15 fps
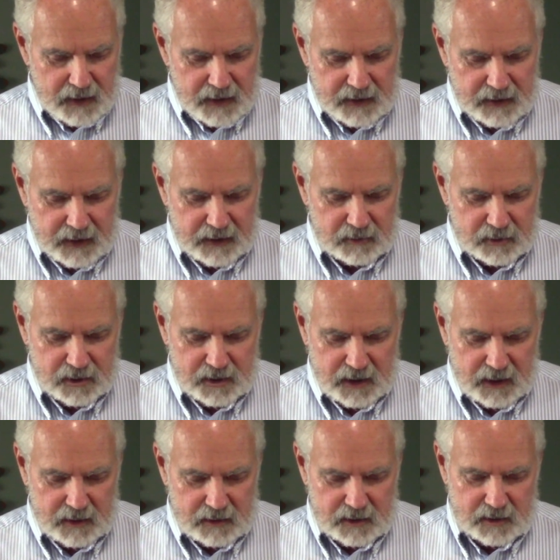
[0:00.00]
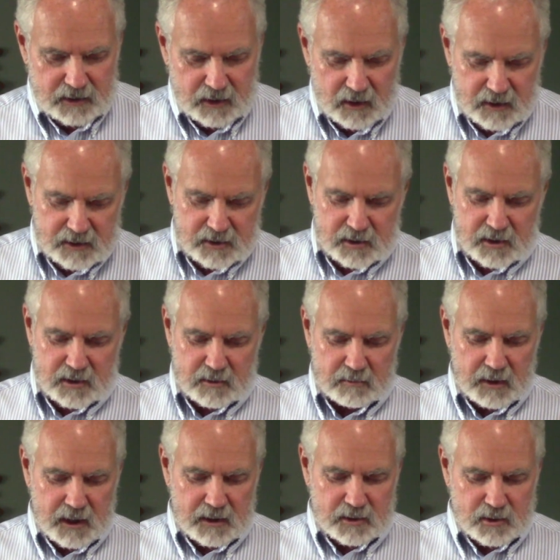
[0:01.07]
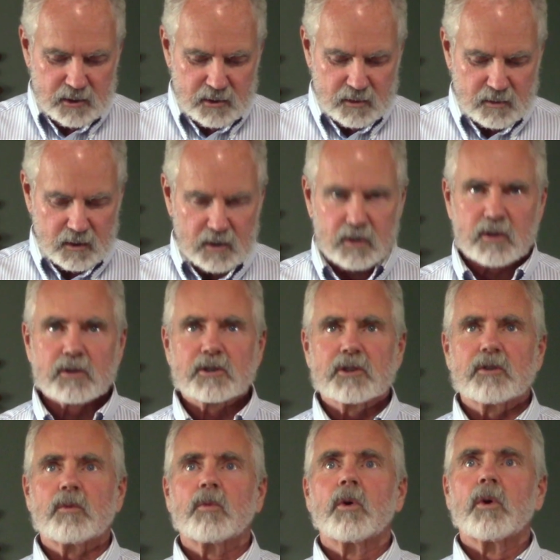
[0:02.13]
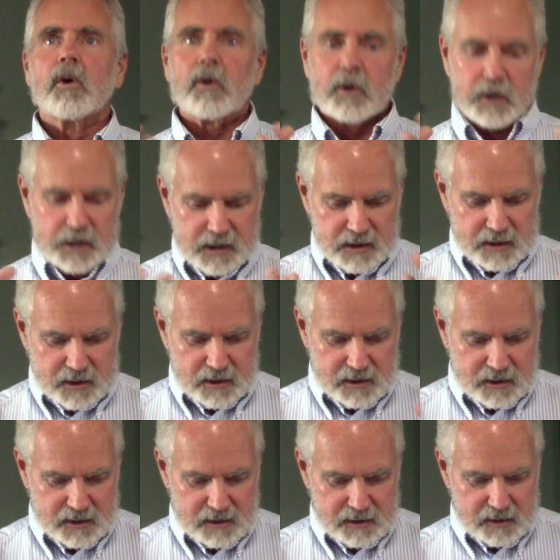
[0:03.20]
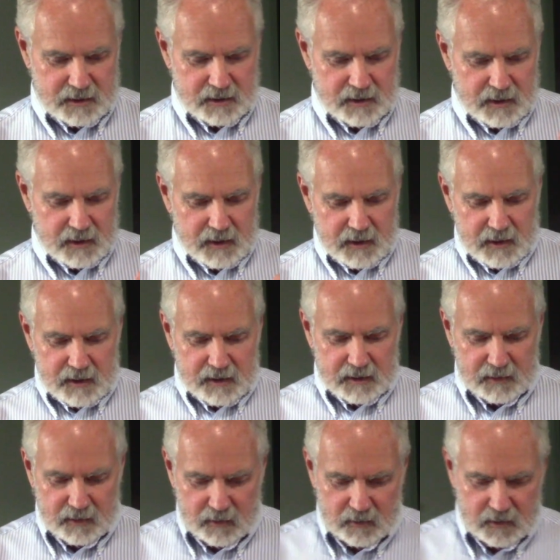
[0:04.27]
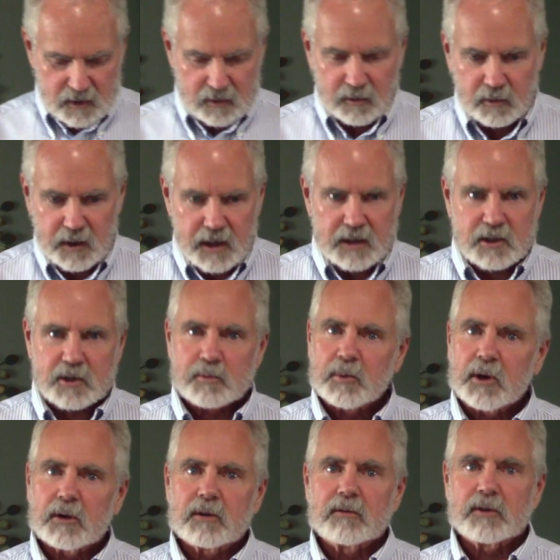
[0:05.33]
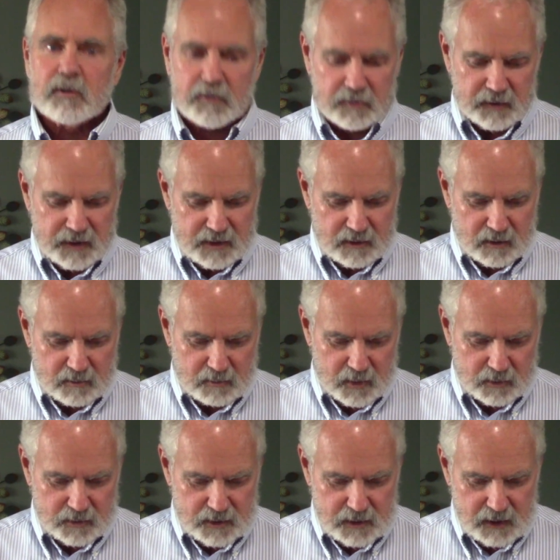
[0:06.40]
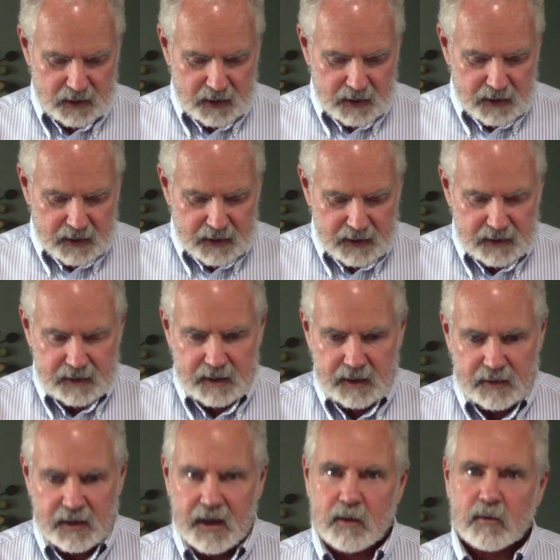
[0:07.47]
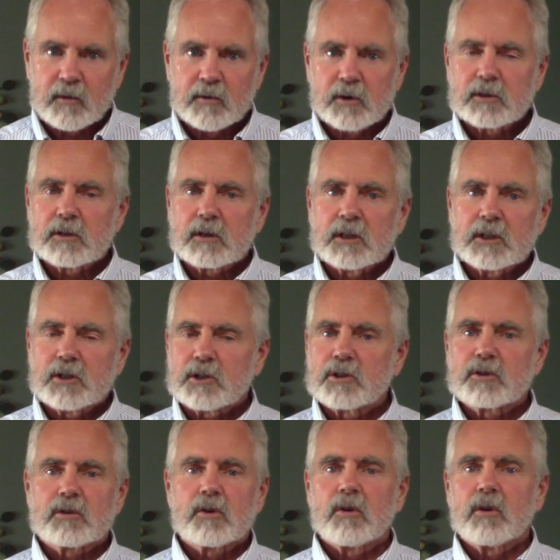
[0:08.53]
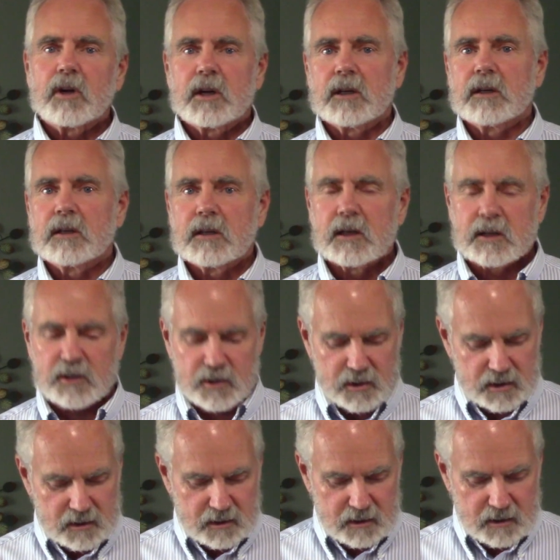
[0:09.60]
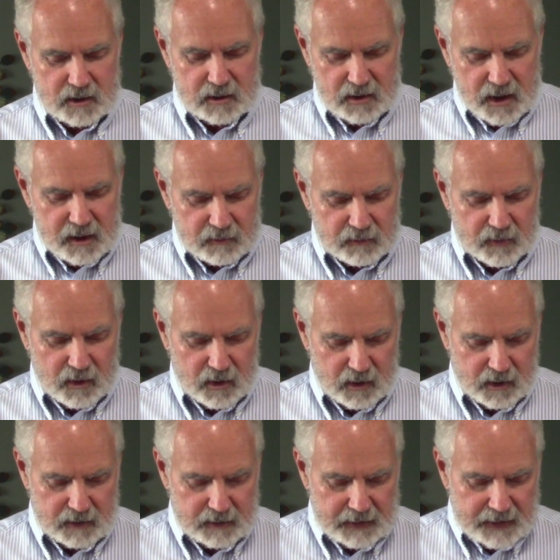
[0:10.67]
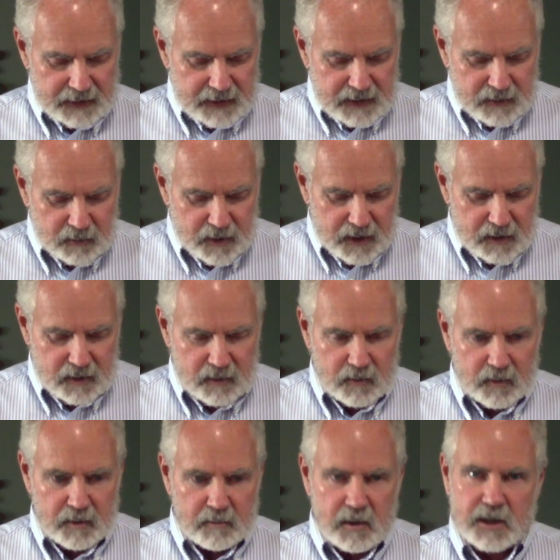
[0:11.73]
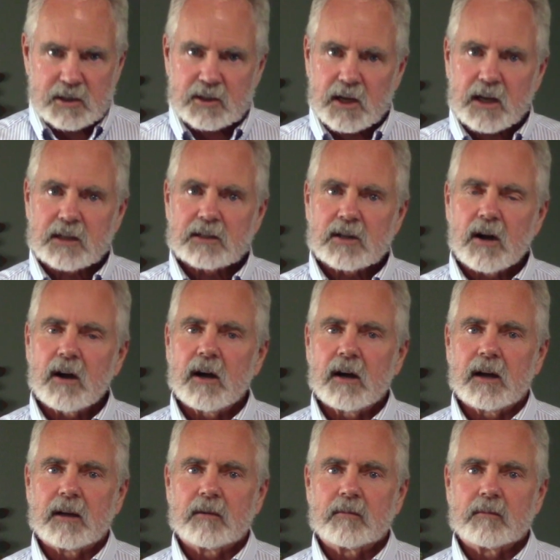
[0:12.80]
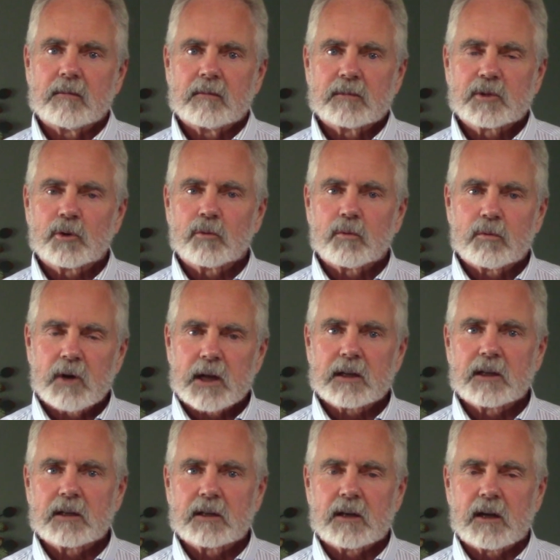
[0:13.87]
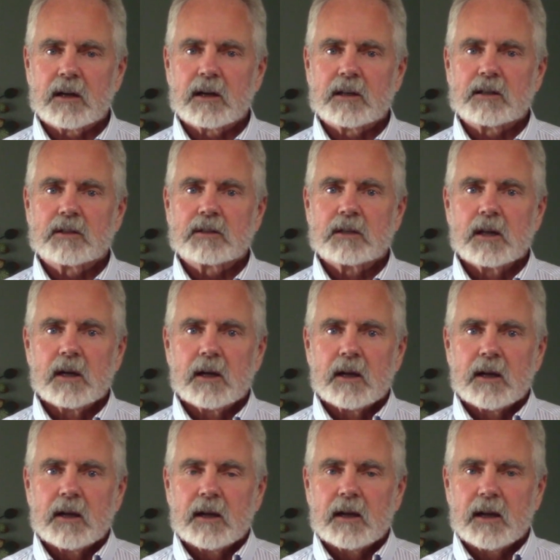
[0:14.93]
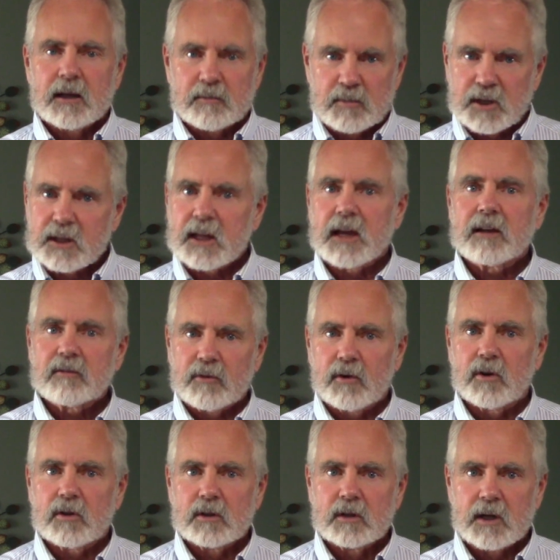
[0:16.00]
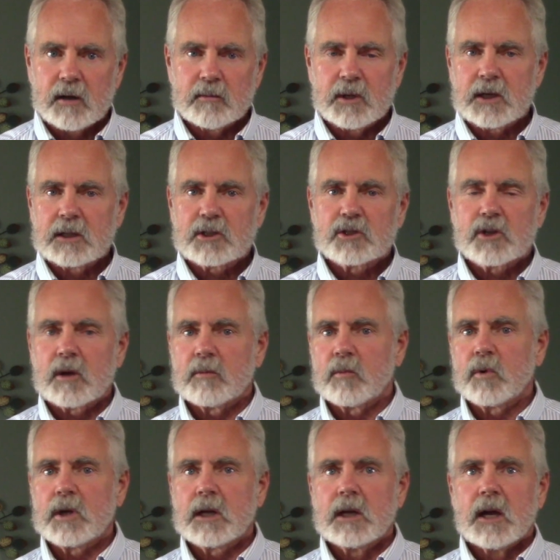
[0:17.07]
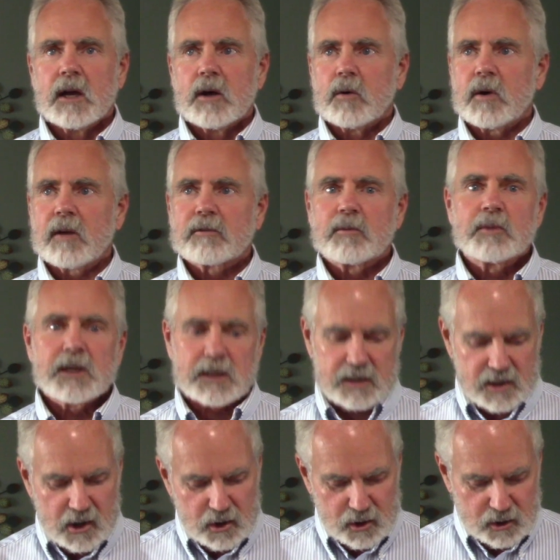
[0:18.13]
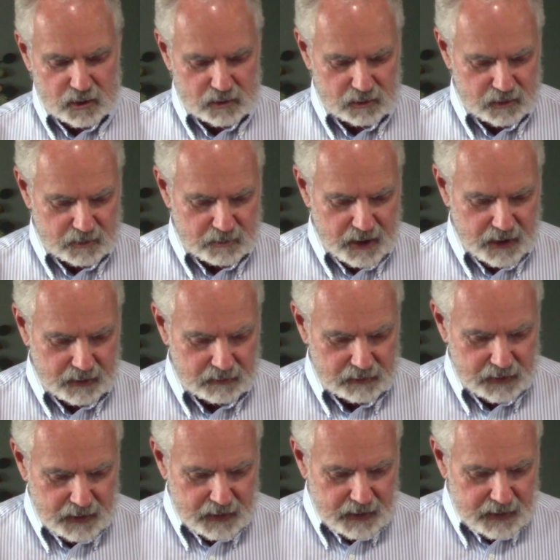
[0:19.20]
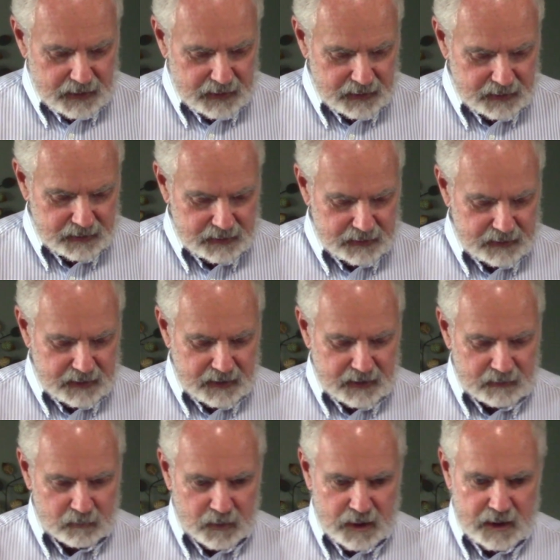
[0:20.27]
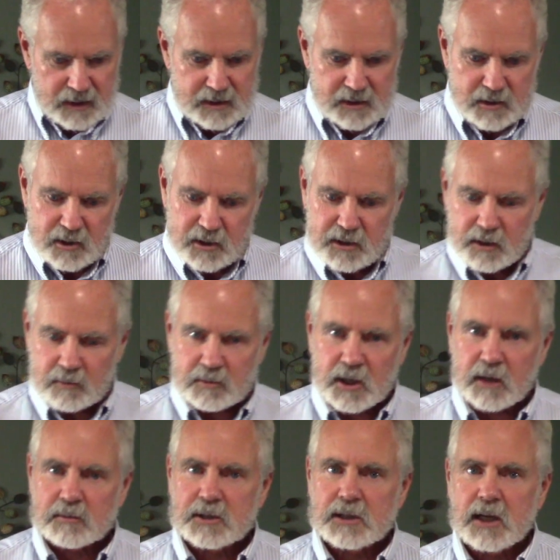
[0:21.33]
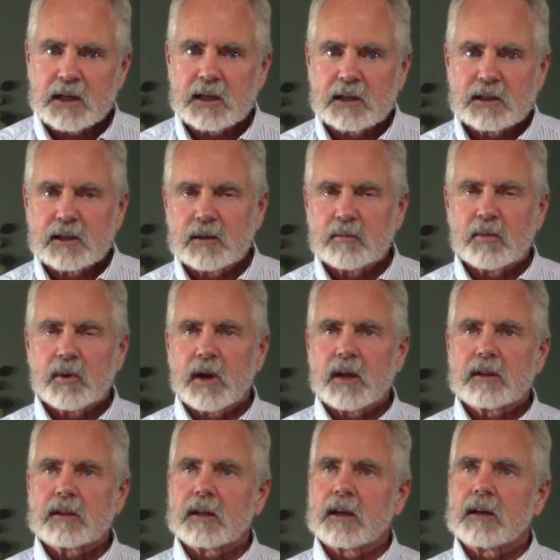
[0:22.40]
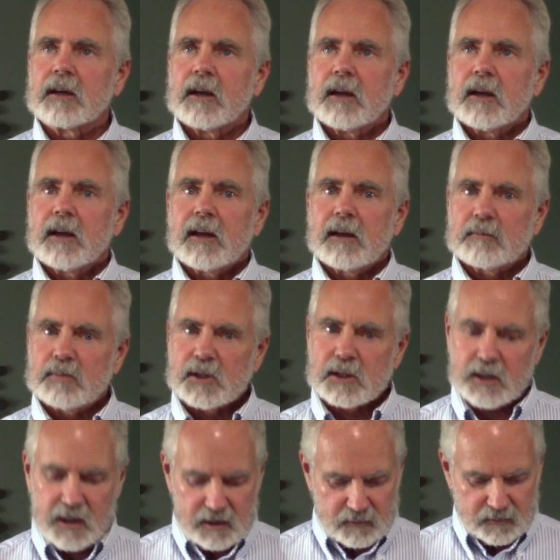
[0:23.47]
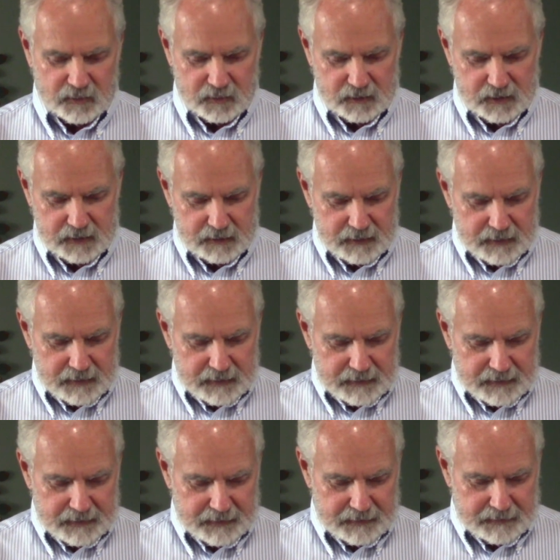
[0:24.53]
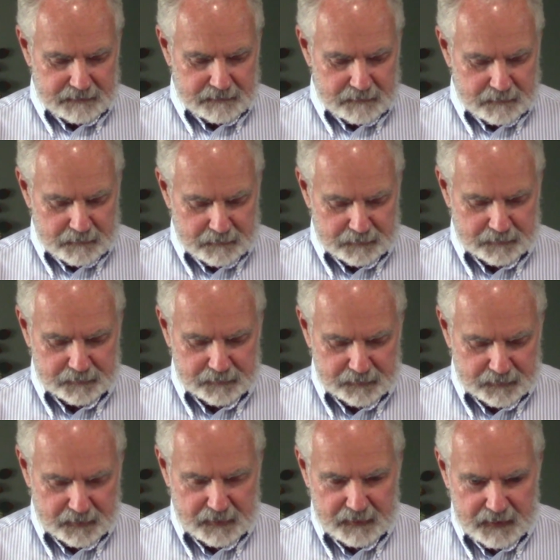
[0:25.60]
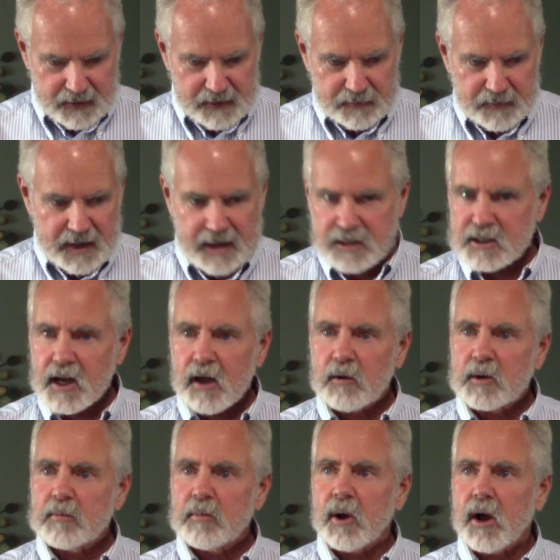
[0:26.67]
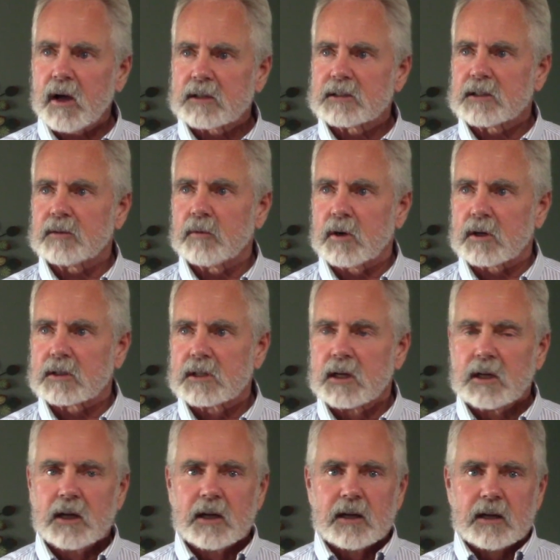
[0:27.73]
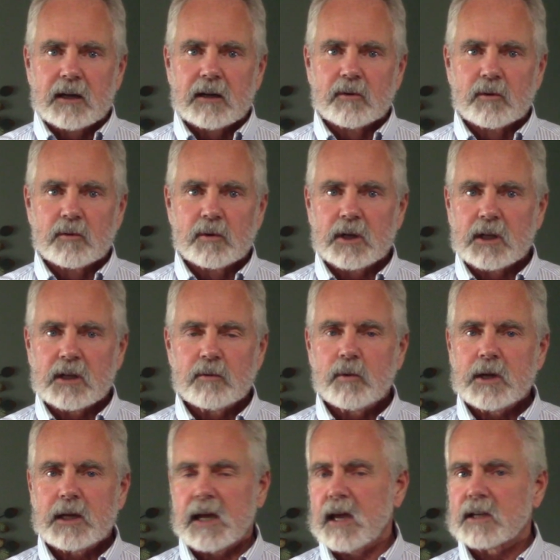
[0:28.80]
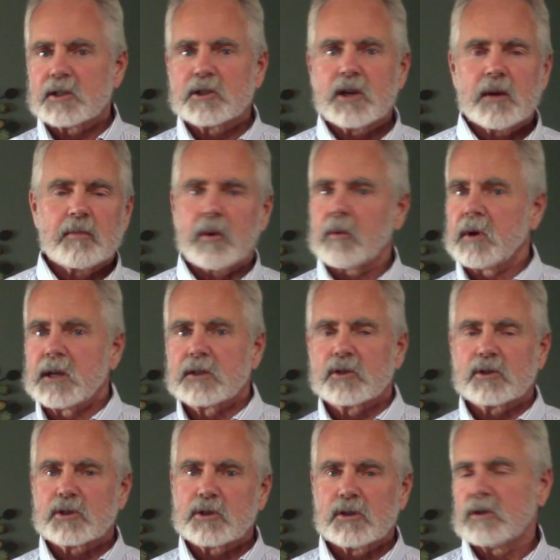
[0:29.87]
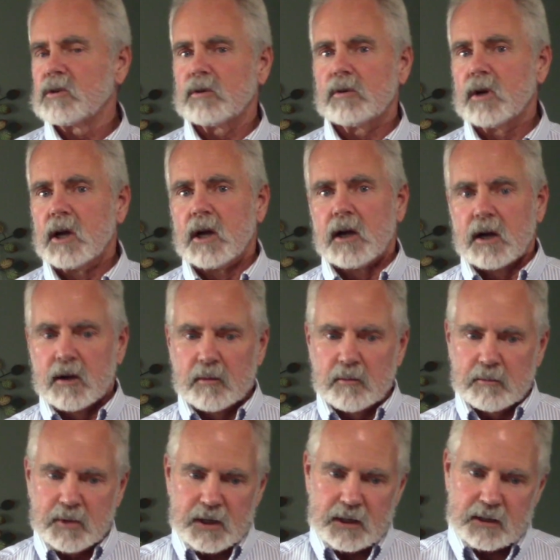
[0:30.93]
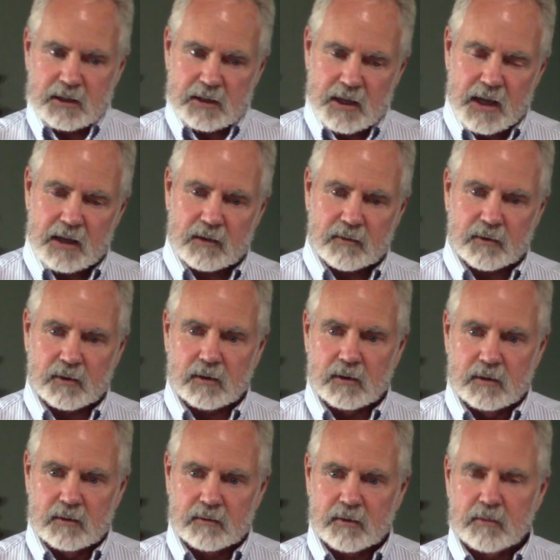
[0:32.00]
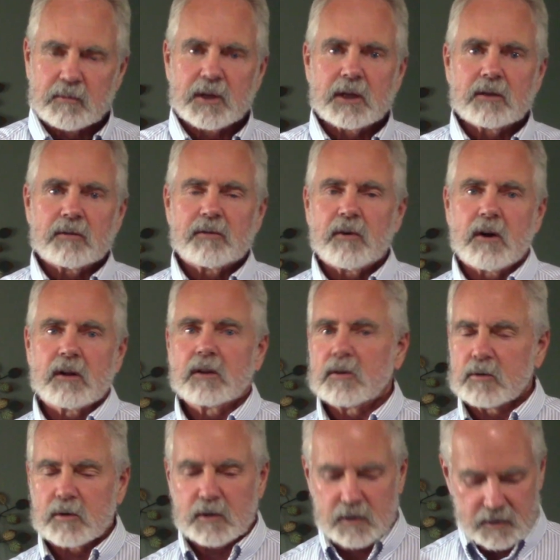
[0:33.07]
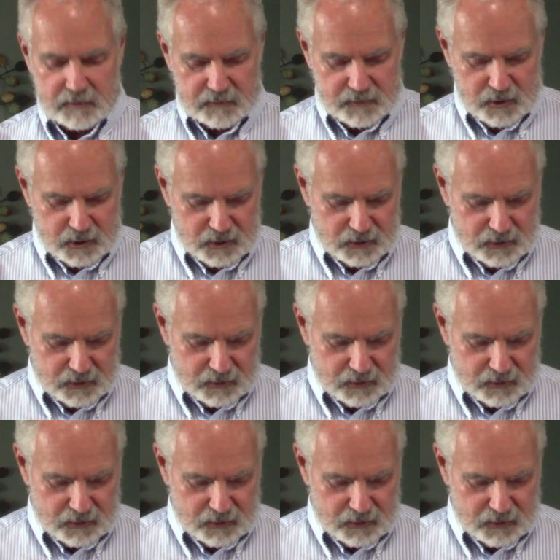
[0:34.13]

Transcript: And I understand these constant demands and struggles and worries, you know, create a spirit of defeat almost. And that will virtually destroy a thankful heart. We must take time to recognize and be thankful. I mean, it's something we have to be intentional about. And we need to just sometimes take a deep breath and be thankful. And that's how epoxy works. Really, we can't separate the two, being thankful from being a follower of Jesus